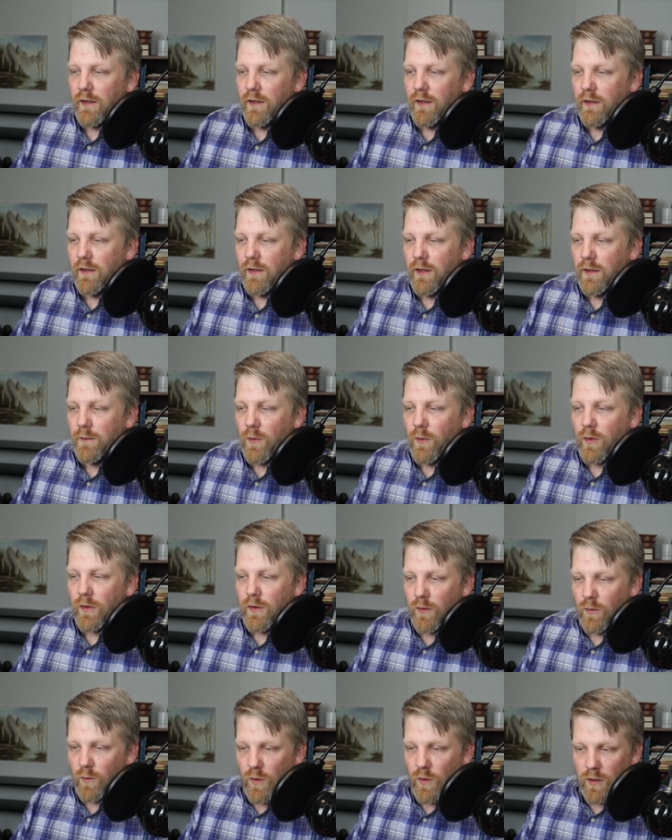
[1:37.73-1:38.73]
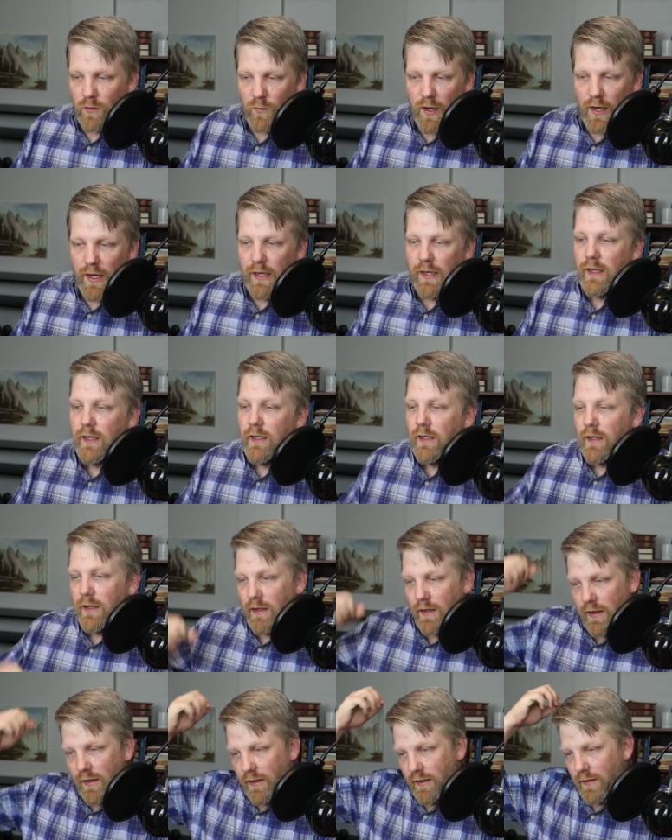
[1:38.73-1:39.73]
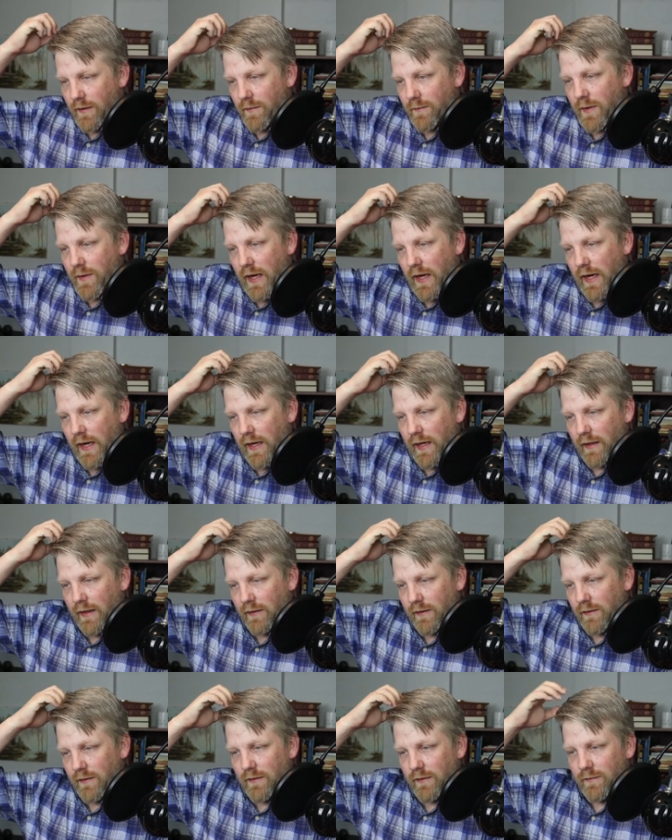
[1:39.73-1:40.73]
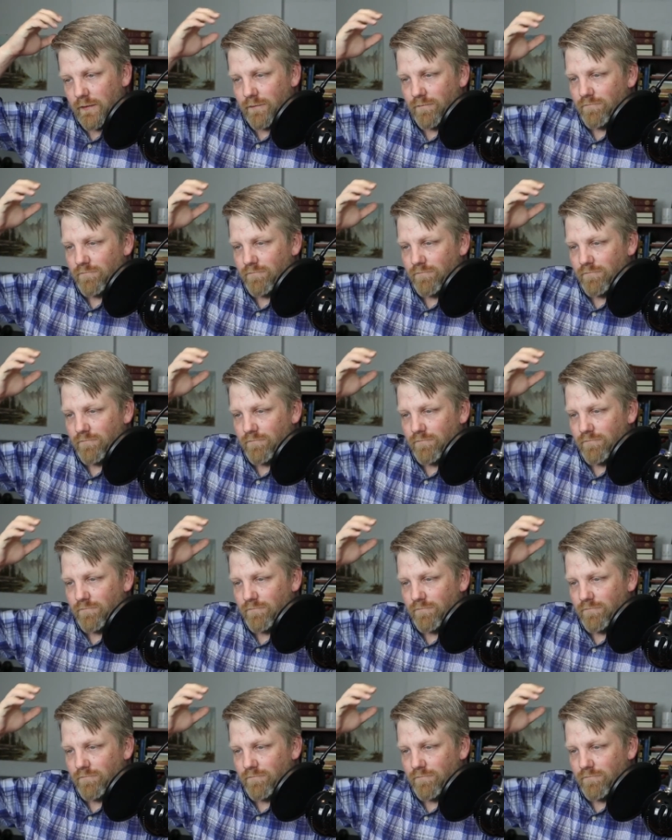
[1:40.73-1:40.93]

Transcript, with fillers: in in more than one way, um, and